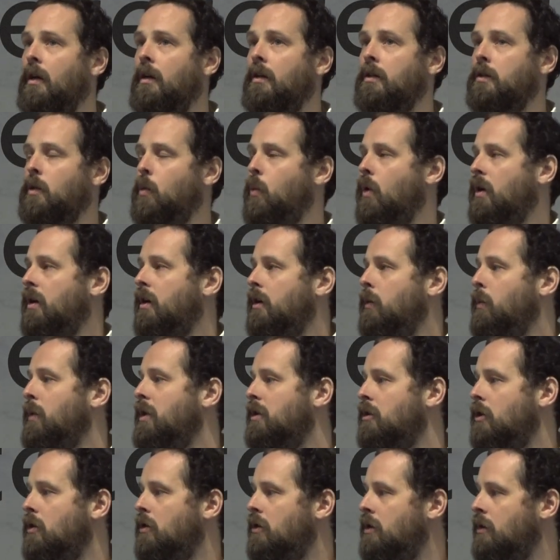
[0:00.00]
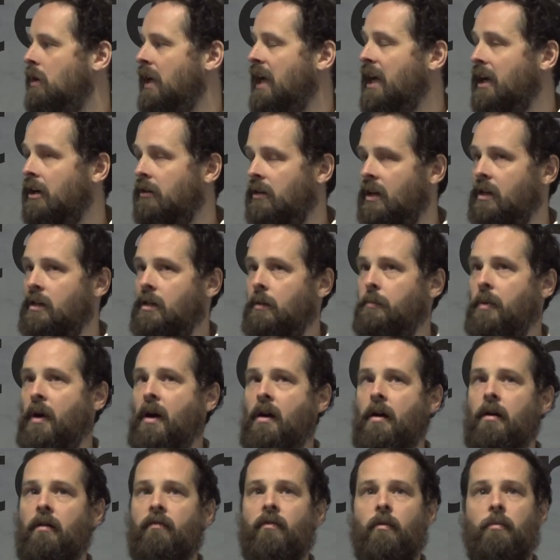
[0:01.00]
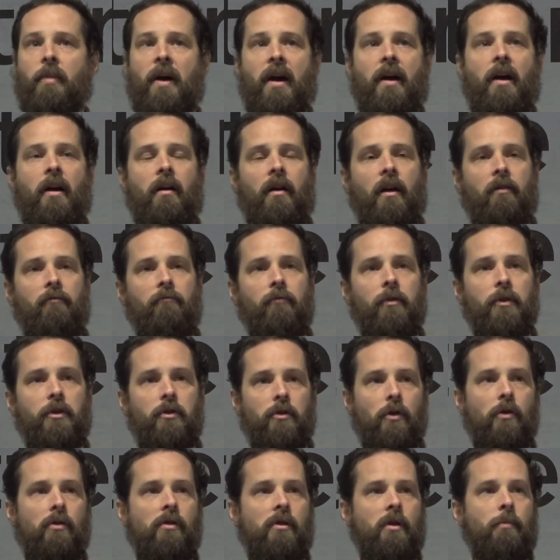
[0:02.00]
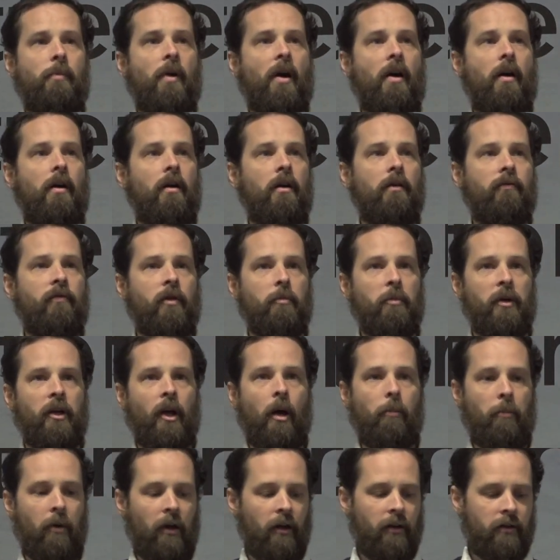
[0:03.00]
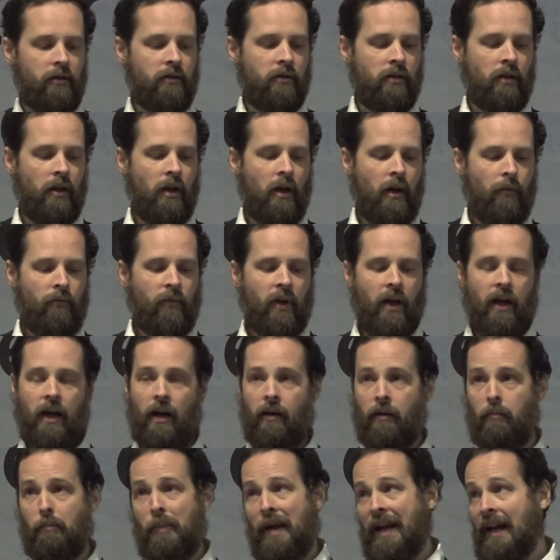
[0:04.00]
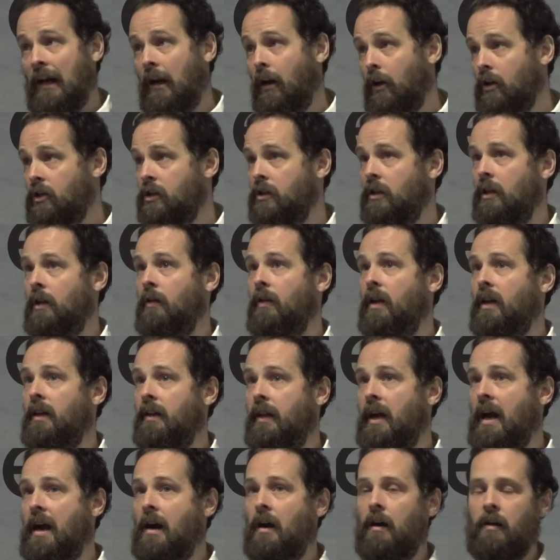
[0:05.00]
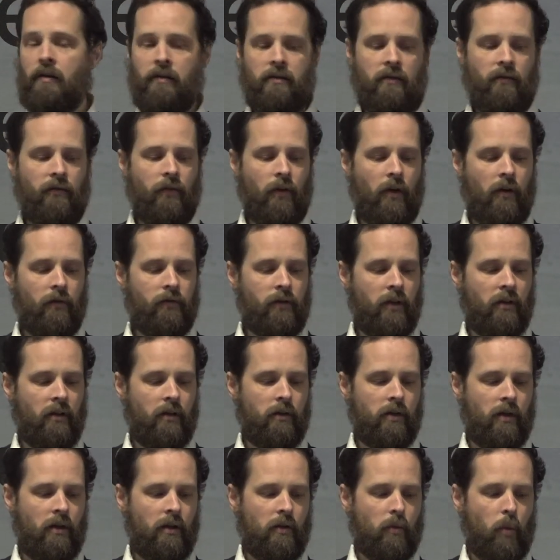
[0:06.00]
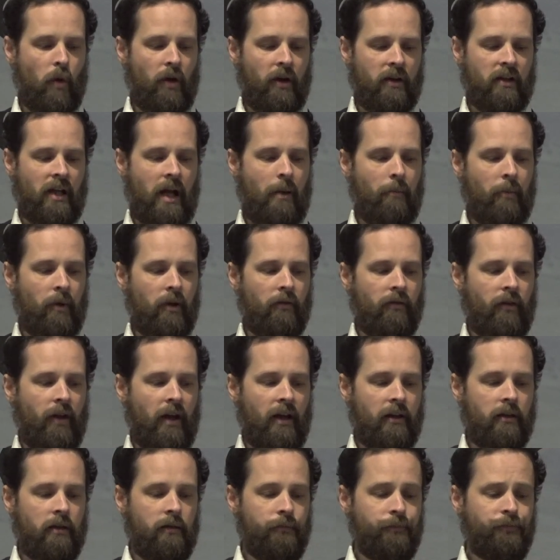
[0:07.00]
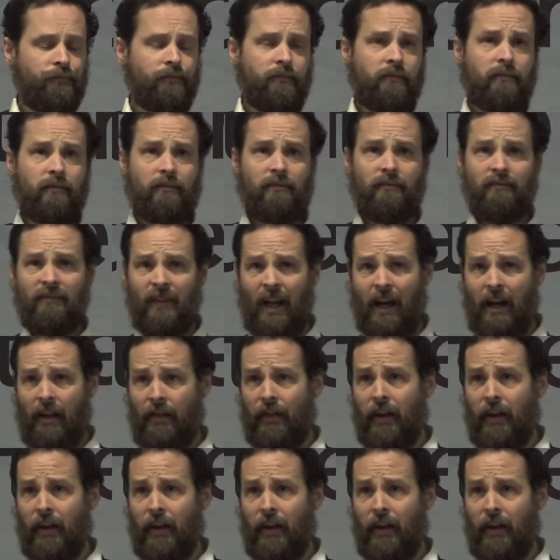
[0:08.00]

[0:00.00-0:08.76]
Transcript: So what can we do to increase the power of the buyer and reduce the power of the monopolist? Benelux, Ireland is involved in, is one example of that.